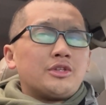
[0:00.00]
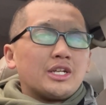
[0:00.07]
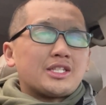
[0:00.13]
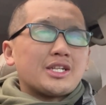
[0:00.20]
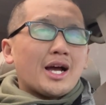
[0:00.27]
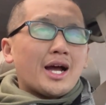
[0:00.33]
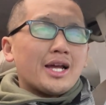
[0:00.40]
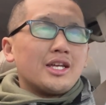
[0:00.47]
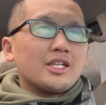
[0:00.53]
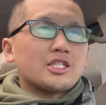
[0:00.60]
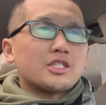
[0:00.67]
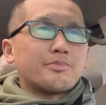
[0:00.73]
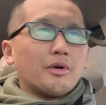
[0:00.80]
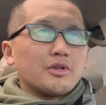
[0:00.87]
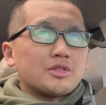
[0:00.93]
the tide is
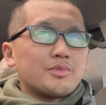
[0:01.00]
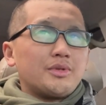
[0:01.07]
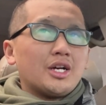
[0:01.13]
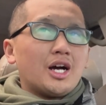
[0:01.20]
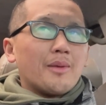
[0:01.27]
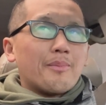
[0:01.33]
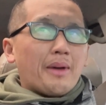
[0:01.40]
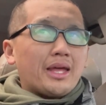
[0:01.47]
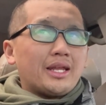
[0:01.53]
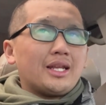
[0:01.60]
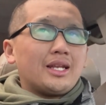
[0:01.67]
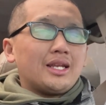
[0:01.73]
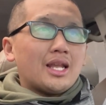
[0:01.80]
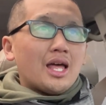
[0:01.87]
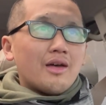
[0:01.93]
supposed to be up at
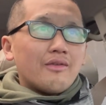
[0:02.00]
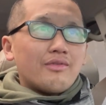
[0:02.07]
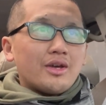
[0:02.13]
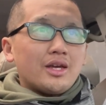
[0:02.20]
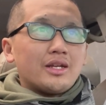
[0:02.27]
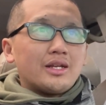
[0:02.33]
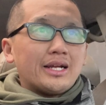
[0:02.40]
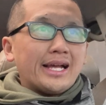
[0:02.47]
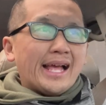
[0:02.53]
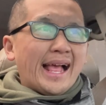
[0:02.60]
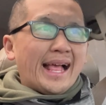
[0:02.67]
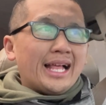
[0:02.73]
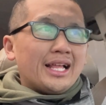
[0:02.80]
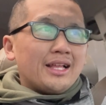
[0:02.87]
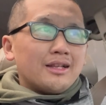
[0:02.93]

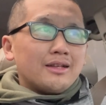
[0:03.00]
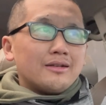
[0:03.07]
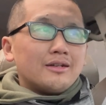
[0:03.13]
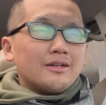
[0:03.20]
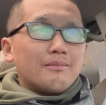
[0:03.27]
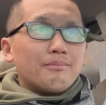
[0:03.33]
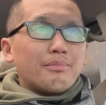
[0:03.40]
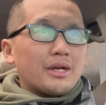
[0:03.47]
11,